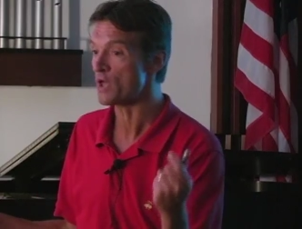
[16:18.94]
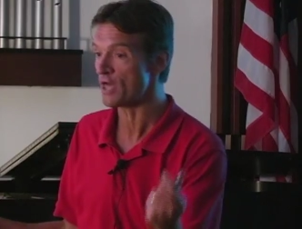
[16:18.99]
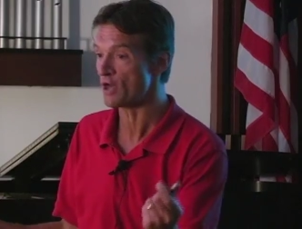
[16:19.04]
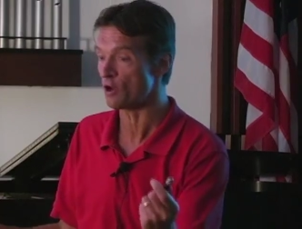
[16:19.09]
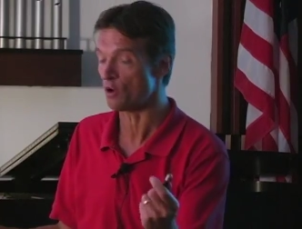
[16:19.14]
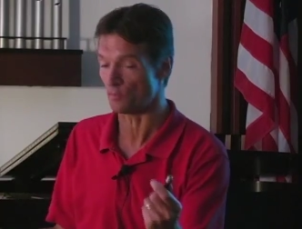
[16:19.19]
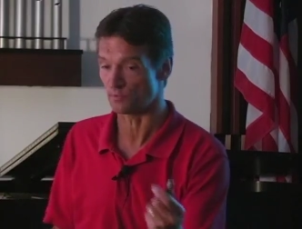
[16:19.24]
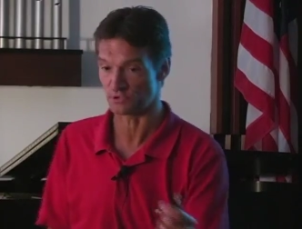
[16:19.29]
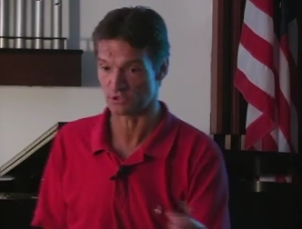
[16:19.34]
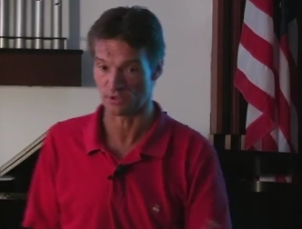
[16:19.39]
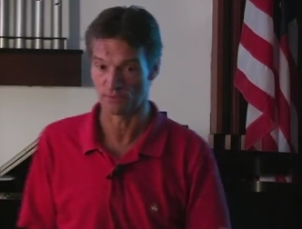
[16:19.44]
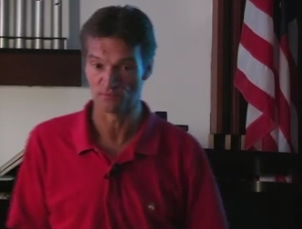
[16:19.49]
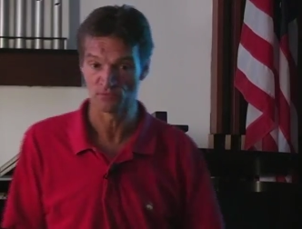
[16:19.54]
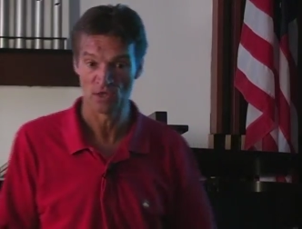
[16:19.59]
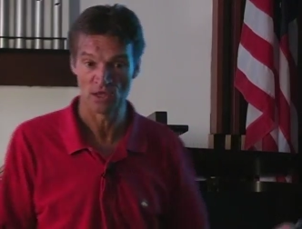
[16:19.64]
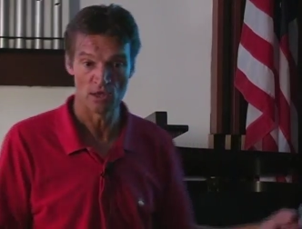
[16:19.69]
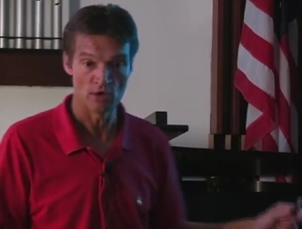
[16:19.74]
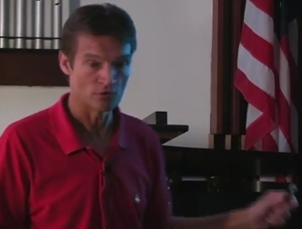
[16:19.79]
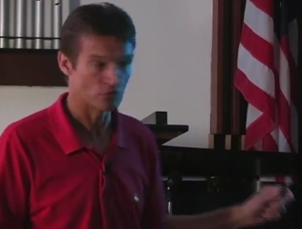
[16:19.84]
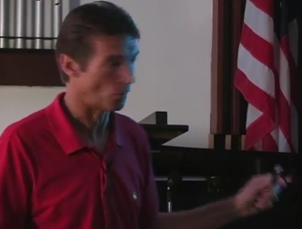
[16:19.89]
helped.
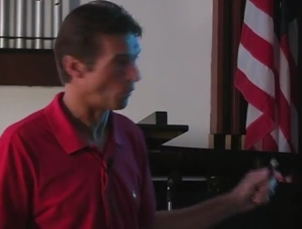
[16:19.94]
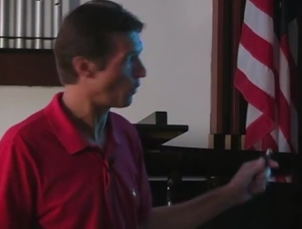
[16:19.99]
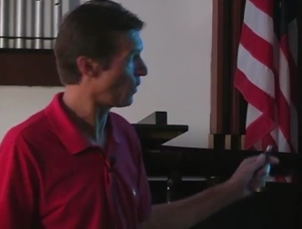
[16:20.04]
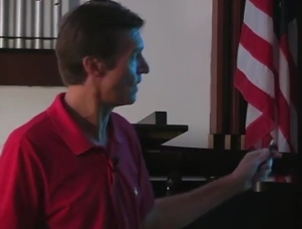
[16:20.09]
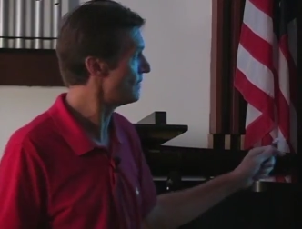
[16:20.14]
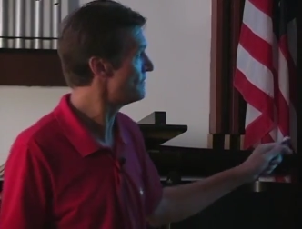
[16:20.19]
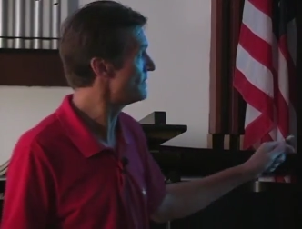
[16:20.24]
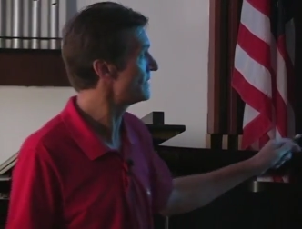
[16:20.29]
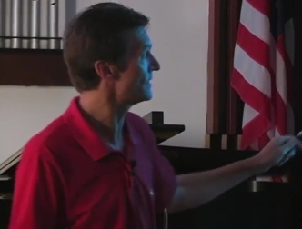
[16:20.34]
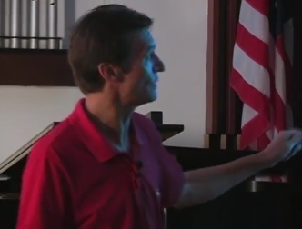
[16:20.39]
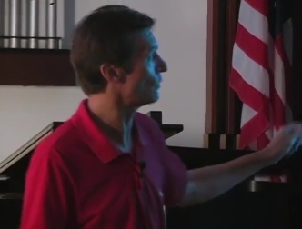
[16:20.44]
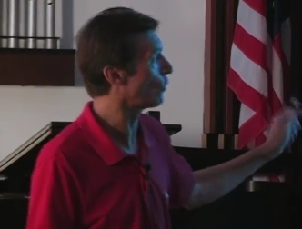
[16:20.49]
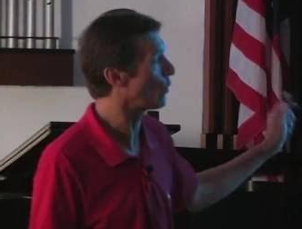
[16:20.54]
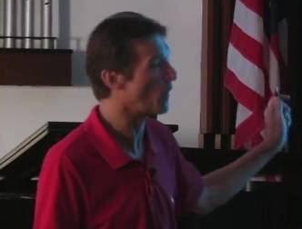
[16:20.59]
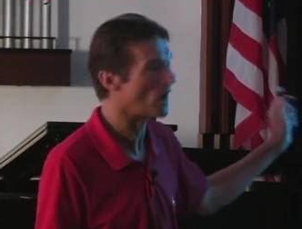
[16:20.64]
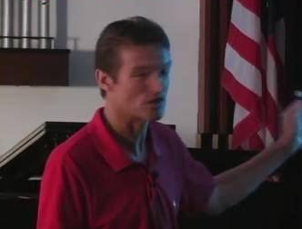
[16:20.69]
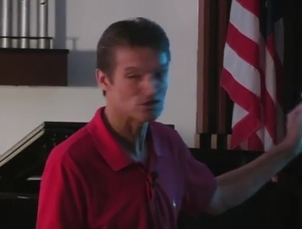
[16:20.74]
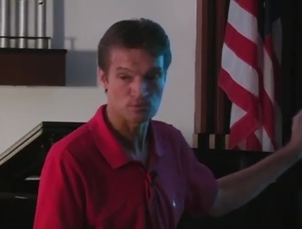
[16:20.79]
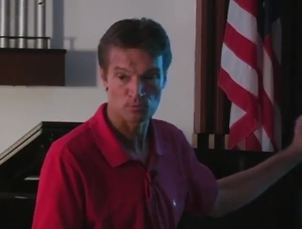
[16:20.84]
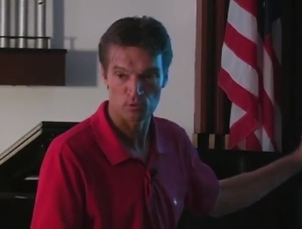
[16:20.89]
The 1 minute
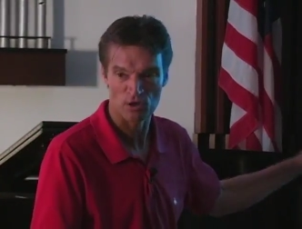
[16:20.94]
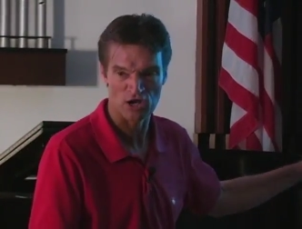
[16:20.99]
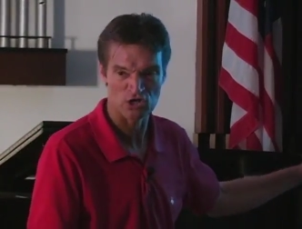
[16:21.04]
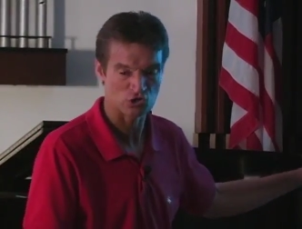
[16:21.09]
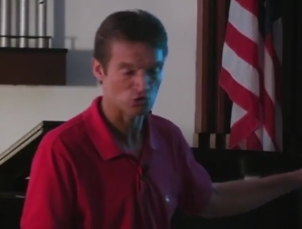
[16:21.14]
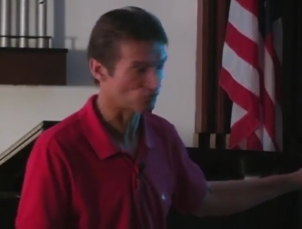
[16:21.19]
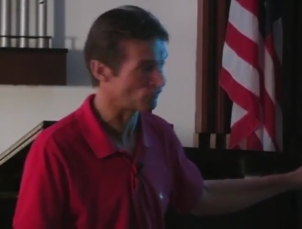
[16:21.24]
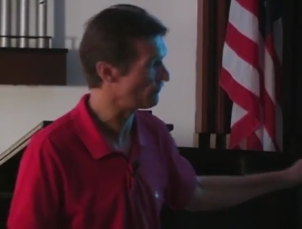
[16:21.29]
wedge pressure